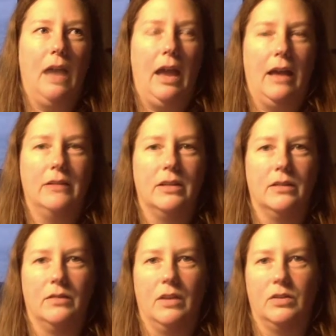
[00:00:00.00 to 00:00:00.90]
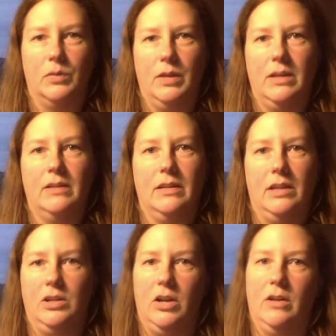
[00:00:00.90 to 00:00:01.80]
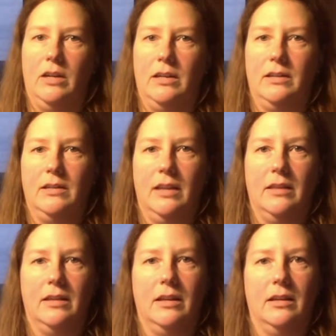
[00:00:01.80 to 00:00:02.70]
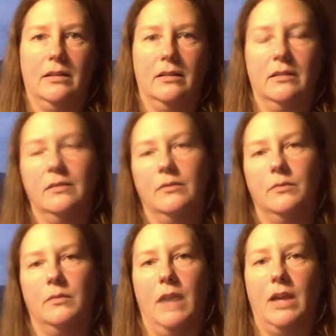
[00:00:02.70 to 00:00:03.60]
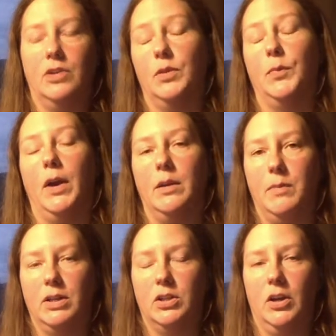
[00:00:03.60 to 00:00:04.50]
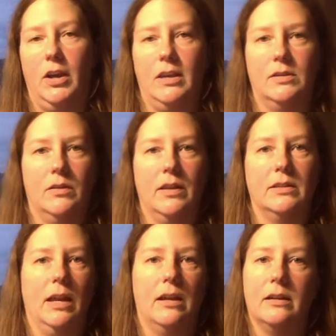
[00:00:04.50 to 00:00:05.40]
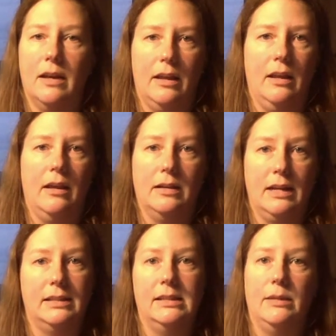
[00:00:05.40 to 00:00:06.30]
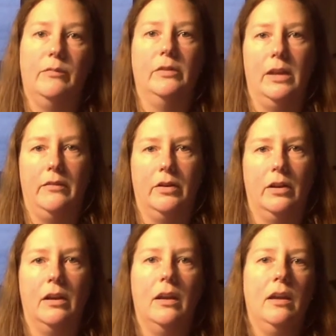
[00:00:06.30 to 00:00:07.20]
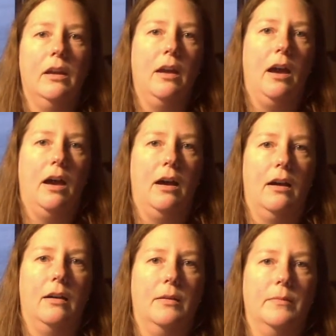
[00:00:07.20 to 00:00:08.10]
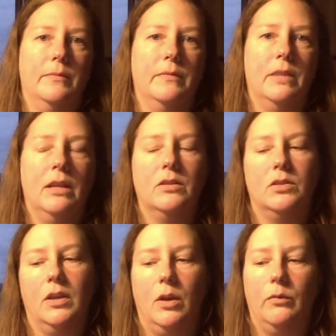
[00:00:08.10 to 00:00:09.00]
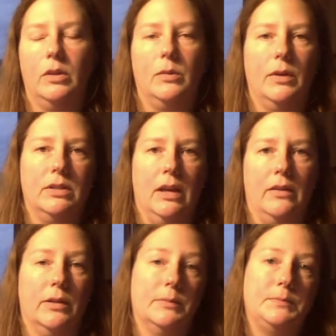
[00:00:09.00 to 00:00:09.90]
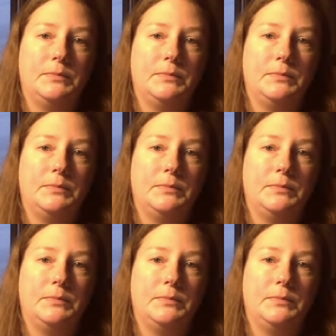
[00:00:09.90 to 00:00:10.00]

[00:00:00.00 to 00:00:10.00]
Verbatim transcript: adds a, a sweetness and a tartness, and then I usually brine my turkey, so that's got a nice deep flavor. Um, so they go really well together.